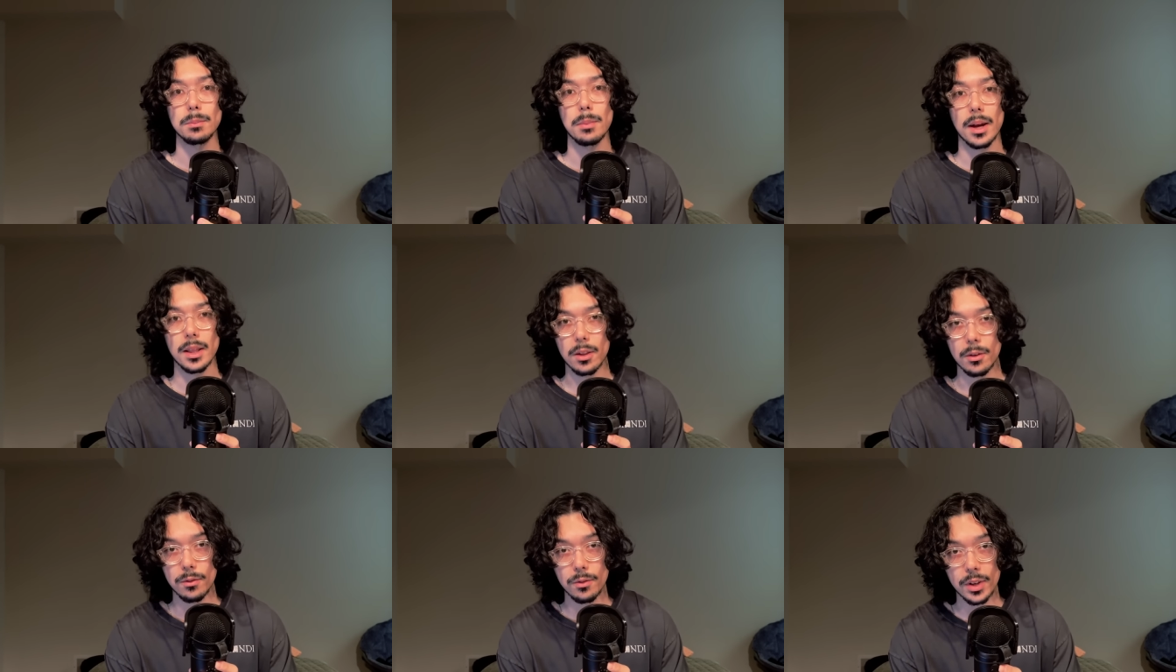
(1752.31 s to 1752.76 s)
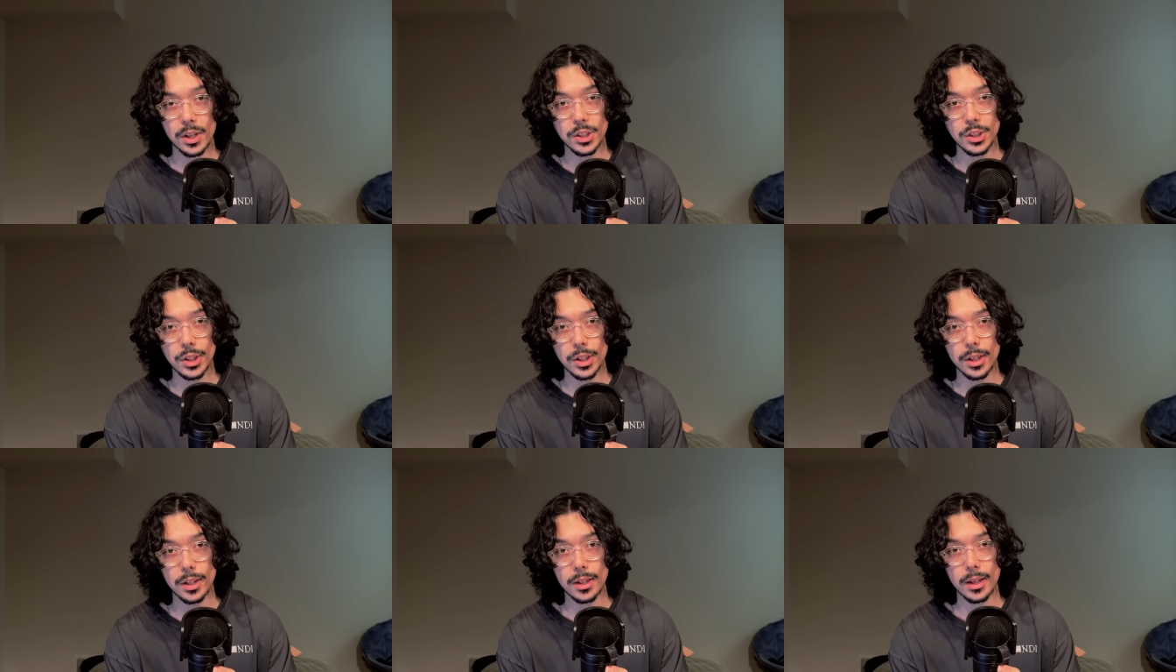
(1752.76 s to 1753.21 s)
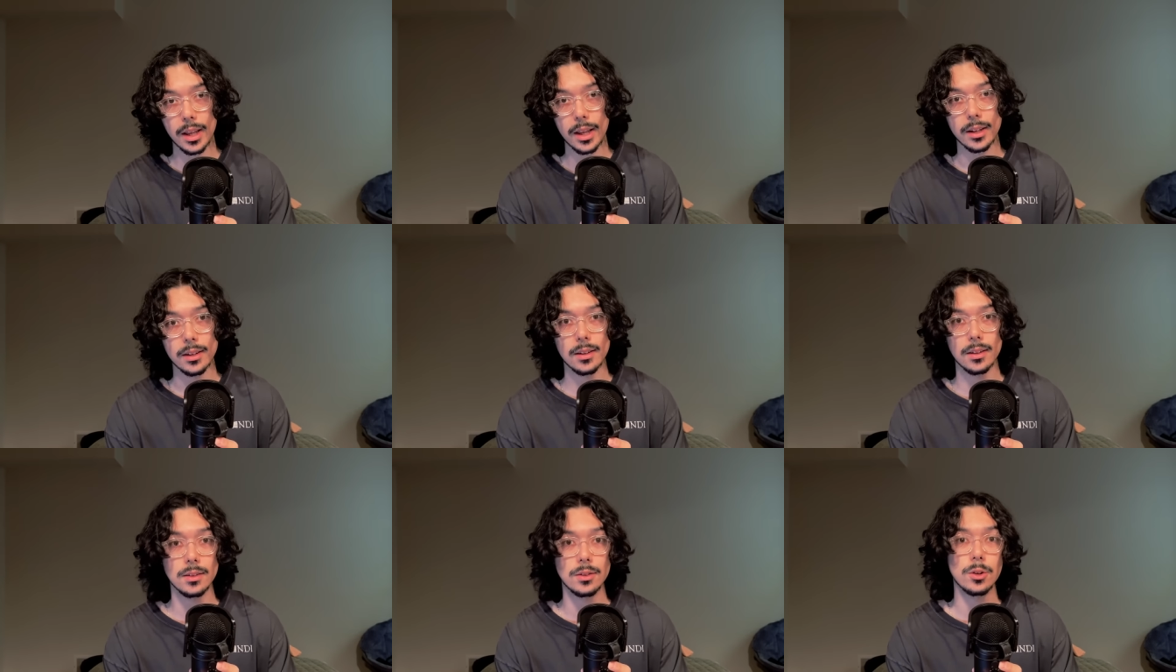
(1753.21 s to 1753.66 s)
by the vision
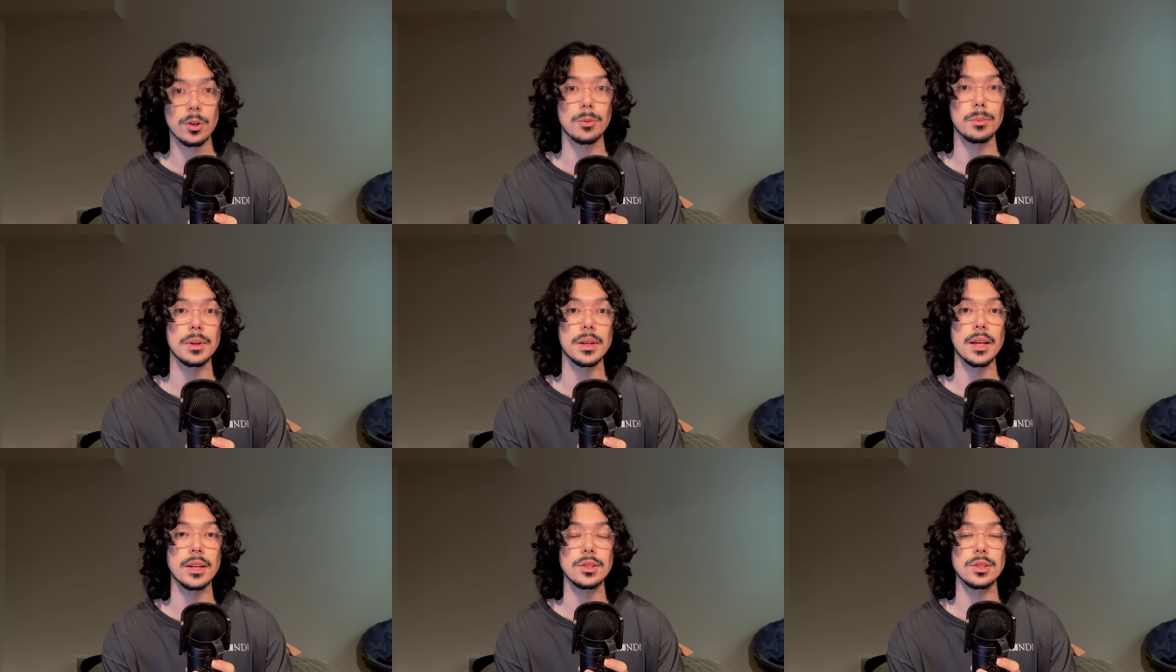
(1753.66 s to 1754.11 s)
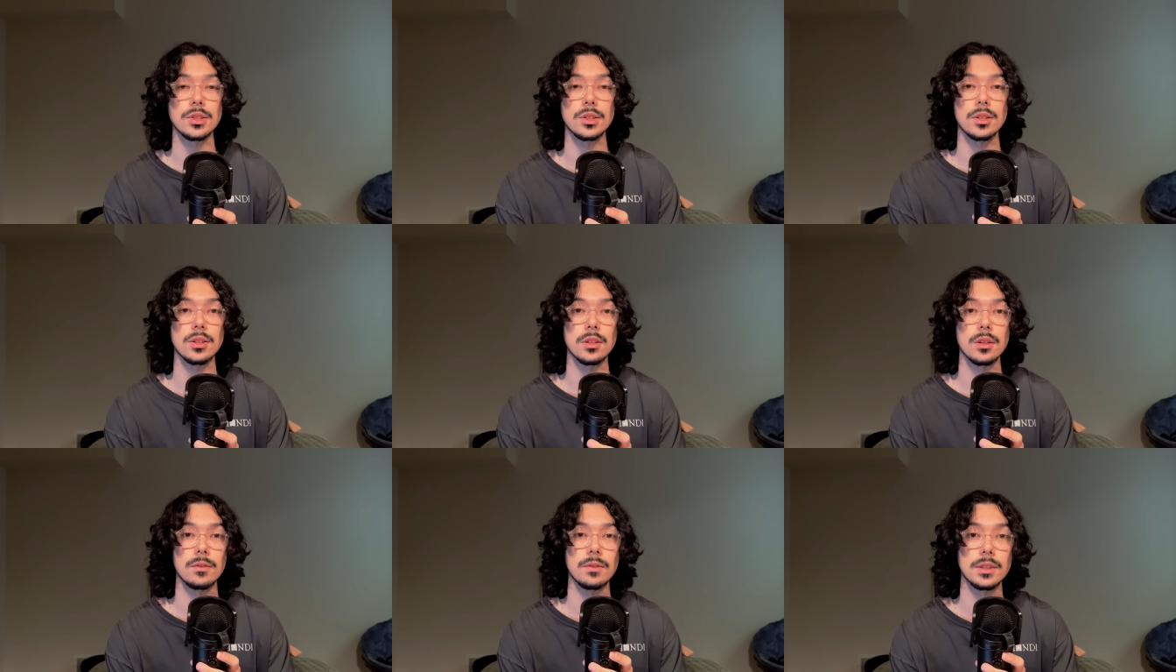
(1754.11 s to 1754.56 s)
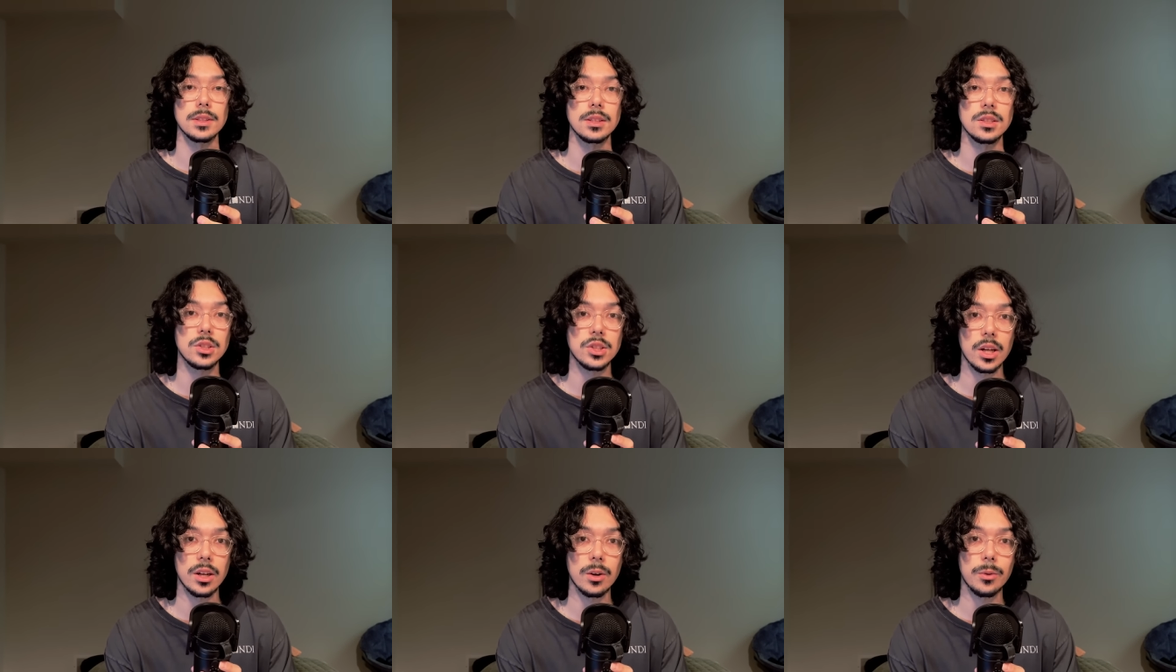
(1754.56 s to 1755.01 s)
and determination of its
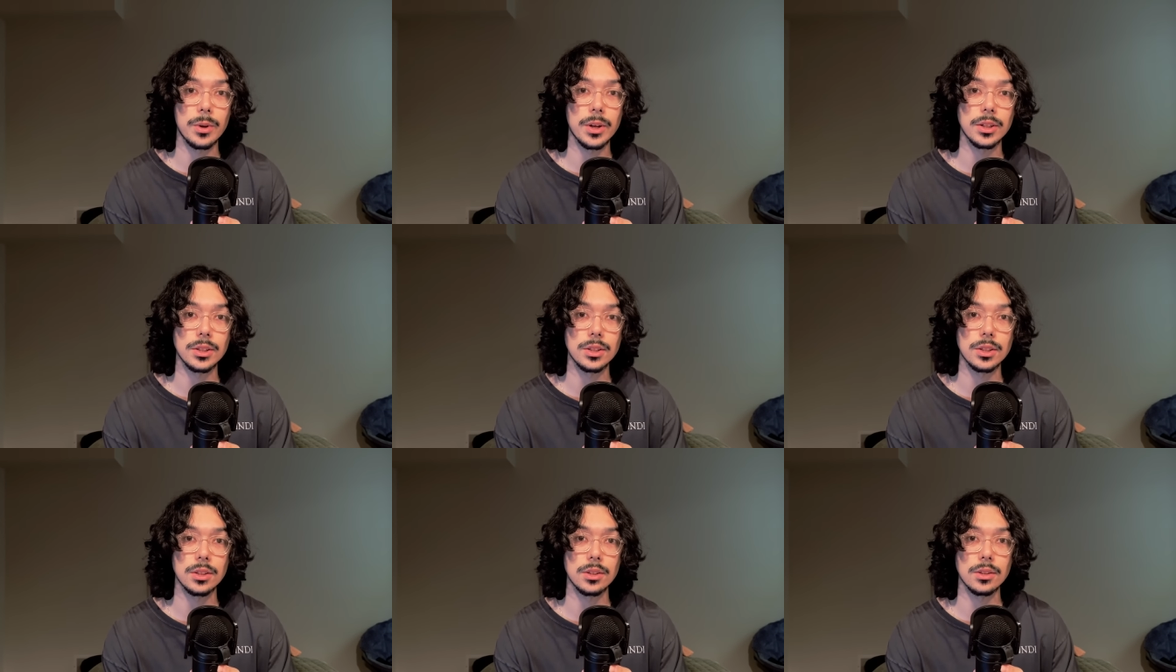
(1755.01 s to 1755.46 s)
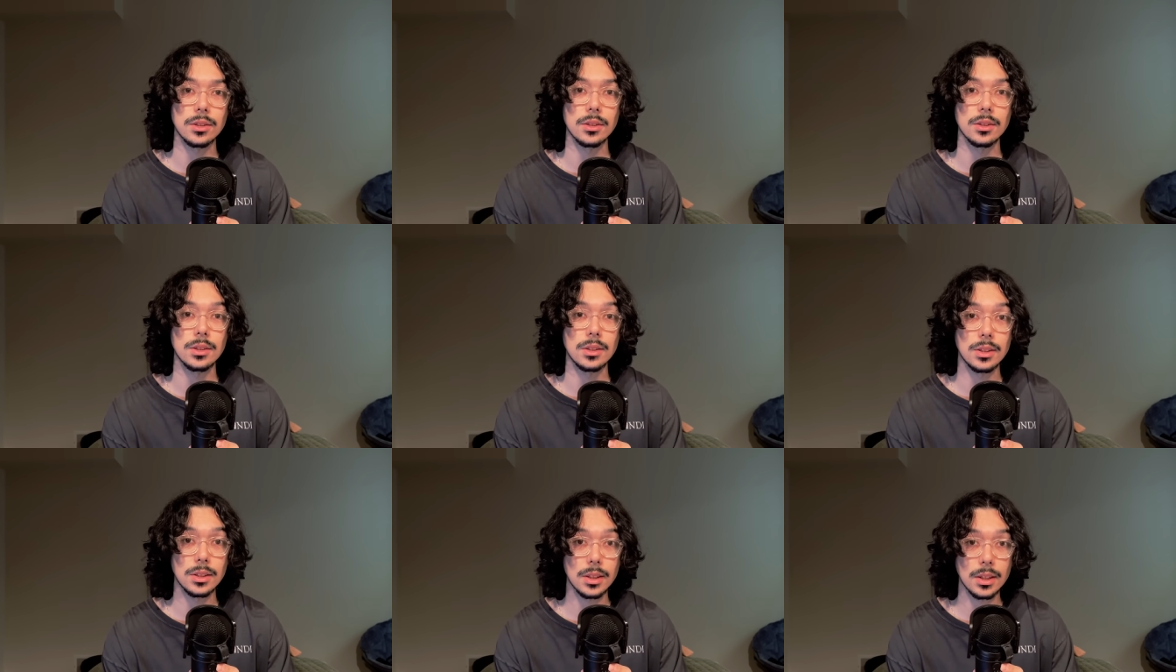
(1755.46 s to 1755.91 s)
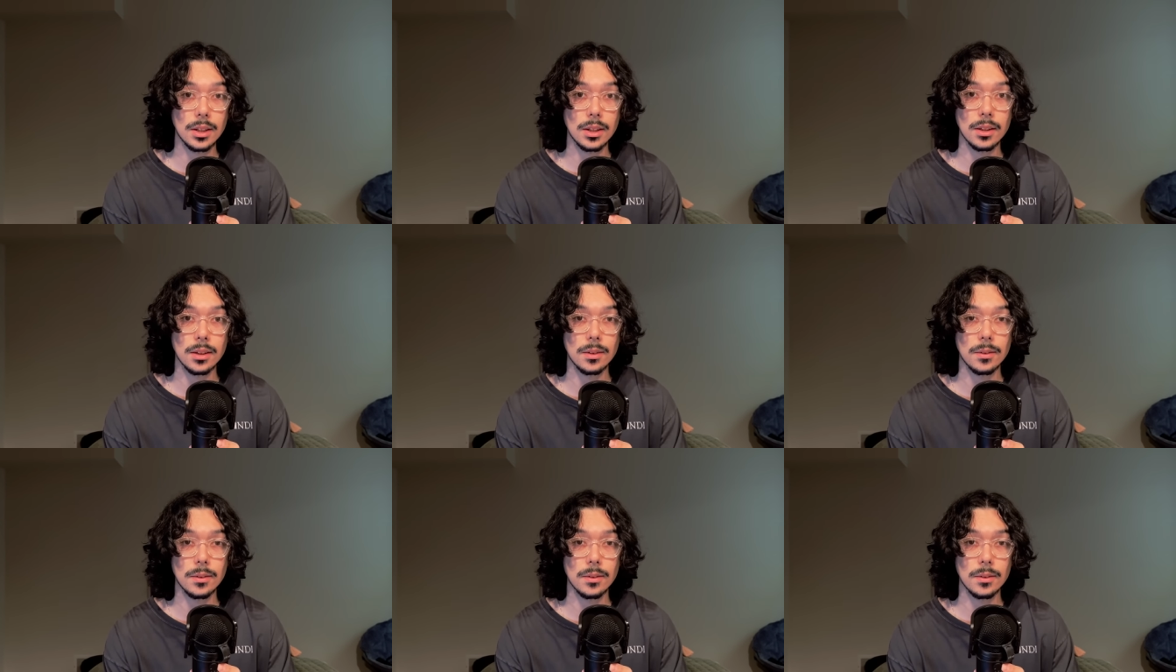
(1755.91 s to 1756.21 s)
Generation Z.